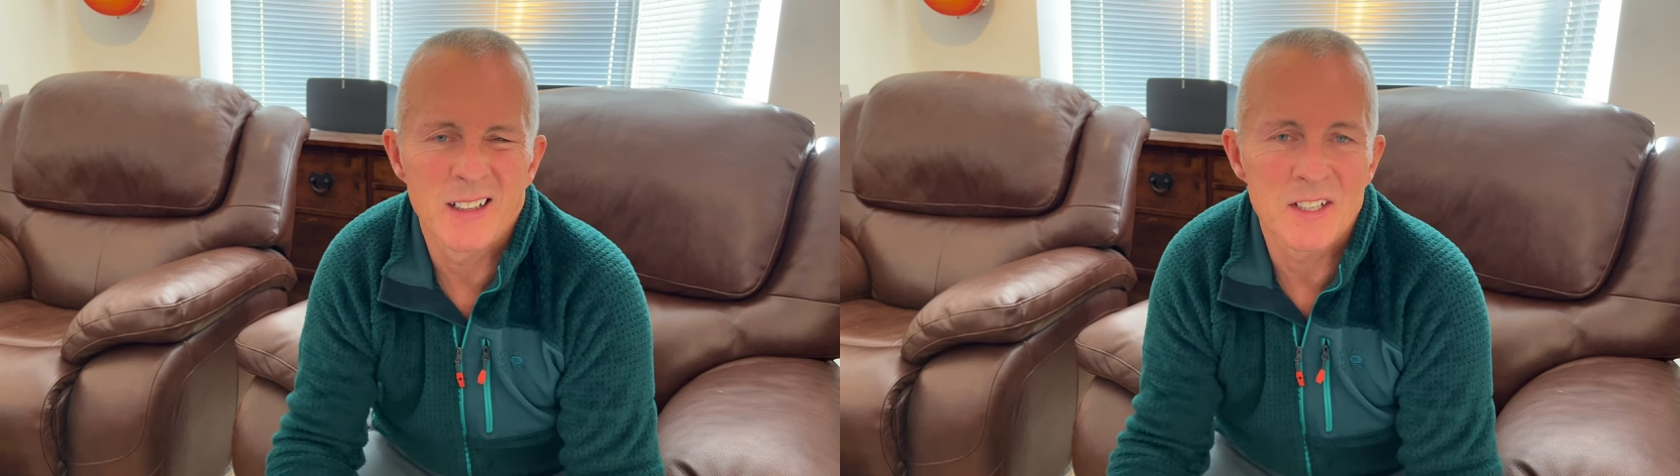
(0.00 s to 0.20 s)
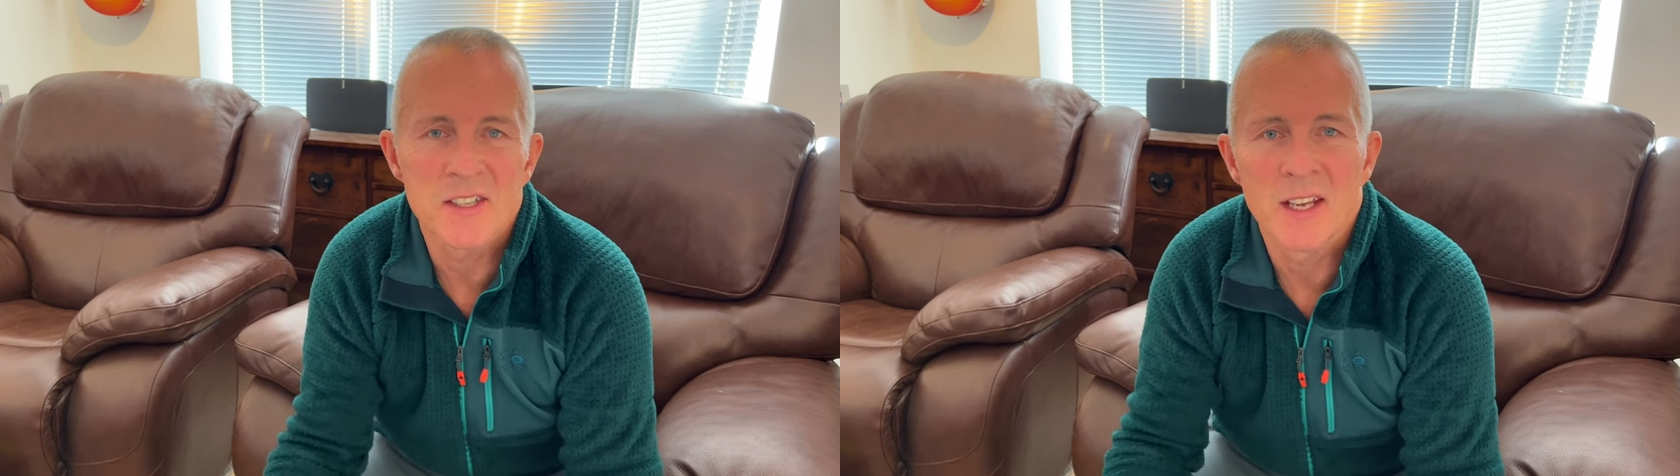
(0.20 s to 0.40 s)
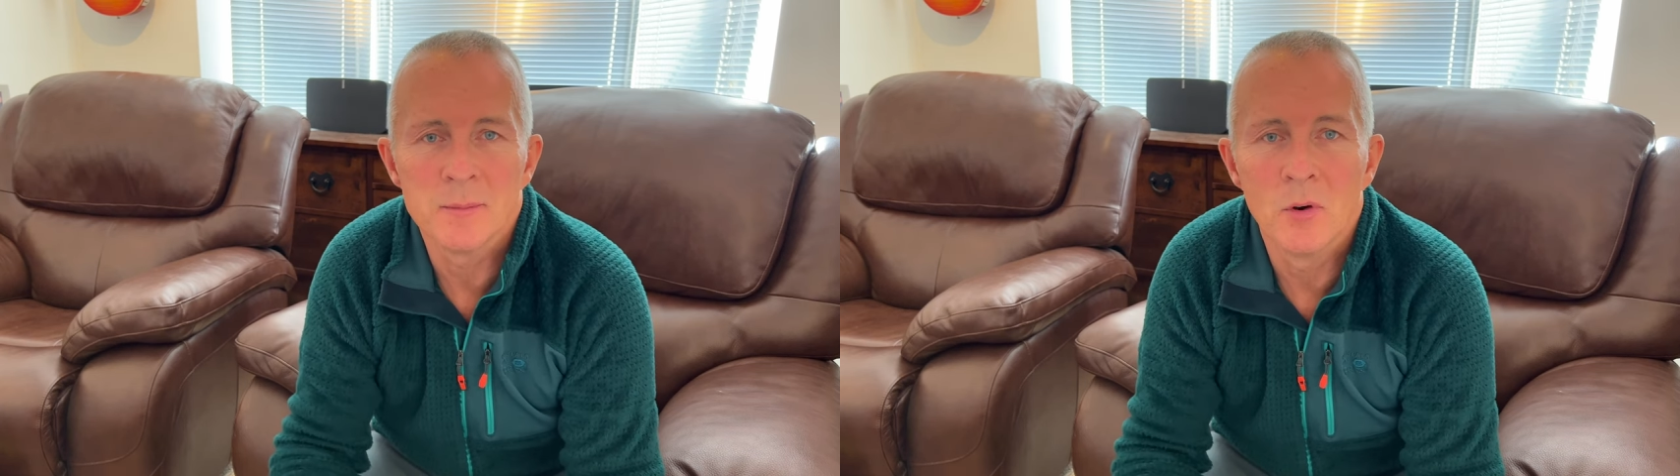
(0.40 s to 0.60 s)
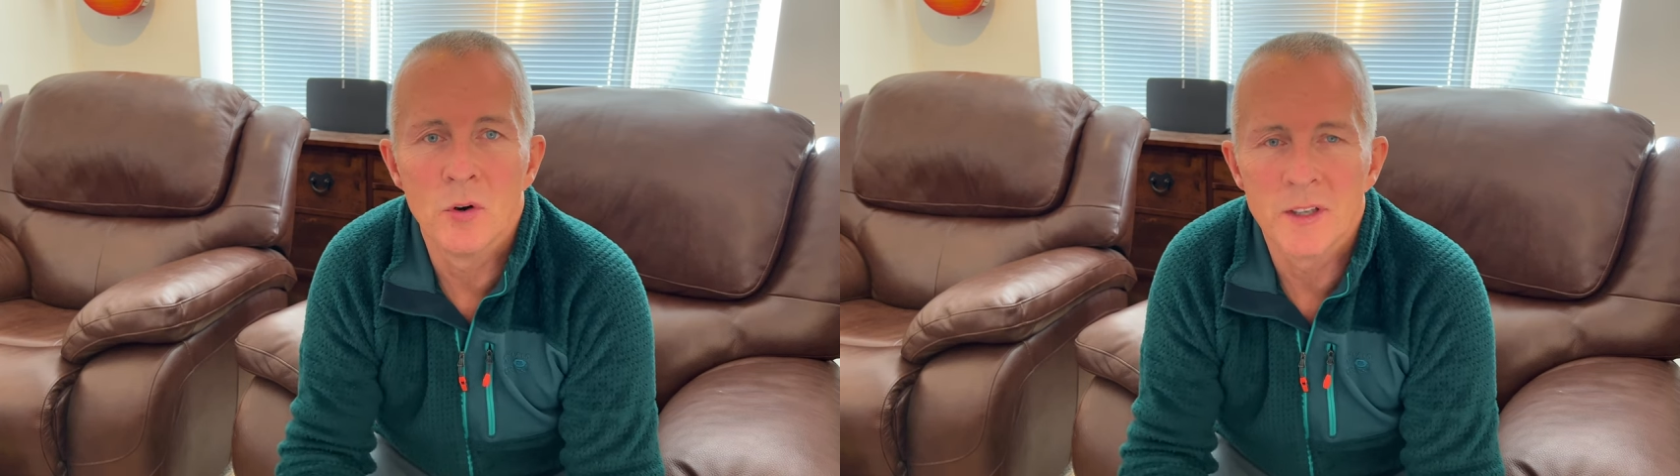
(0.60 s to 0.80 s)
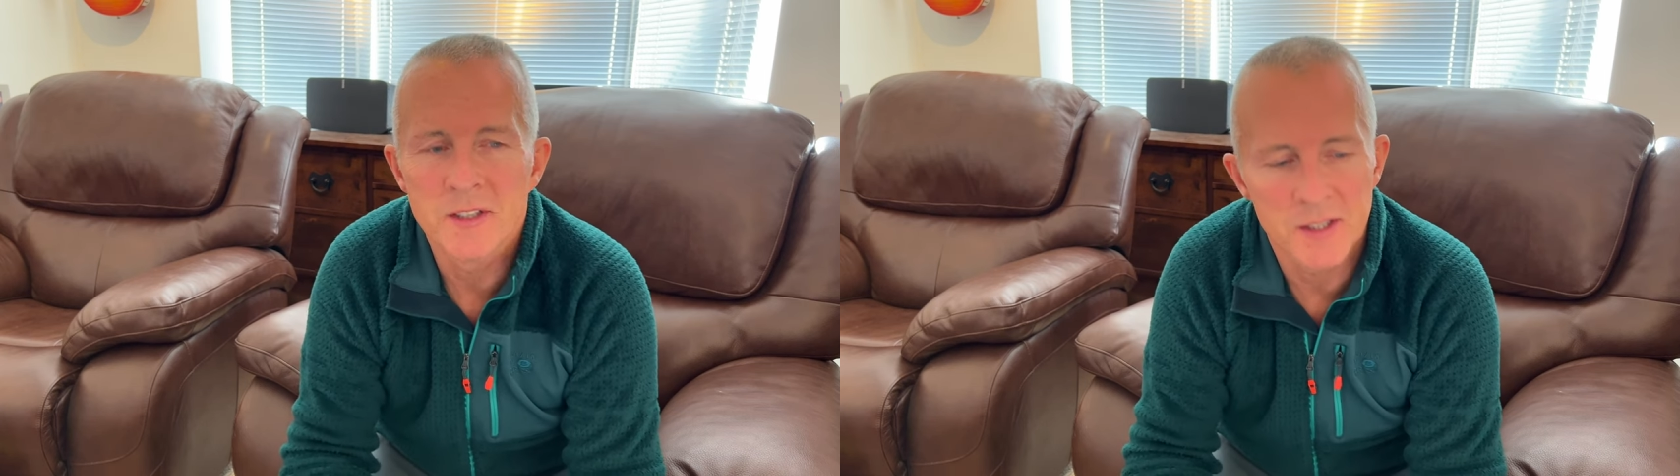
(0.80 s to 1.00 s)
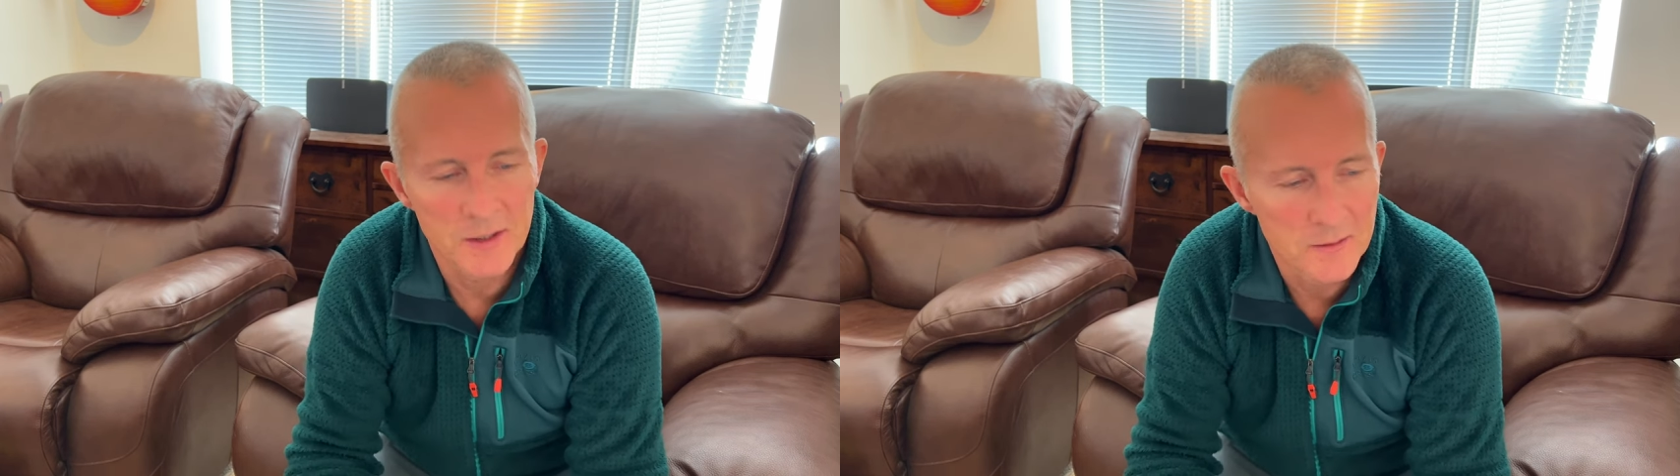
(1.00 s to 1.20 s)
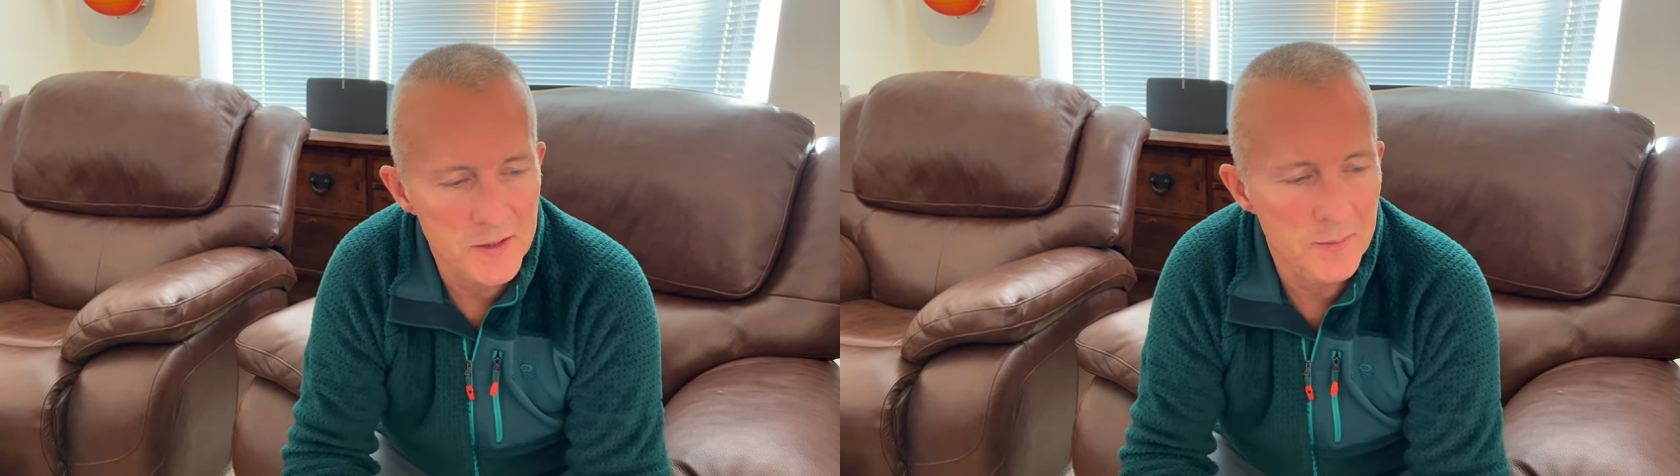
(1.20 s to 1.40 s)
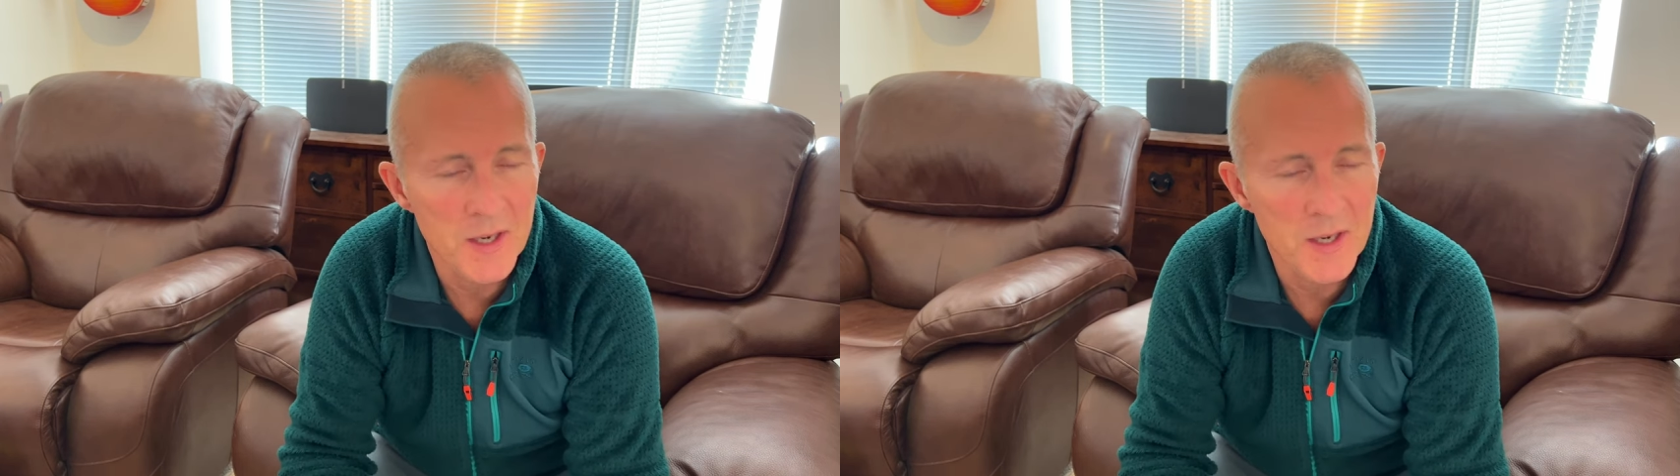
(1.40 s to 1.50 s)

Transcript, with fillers: let's head more into some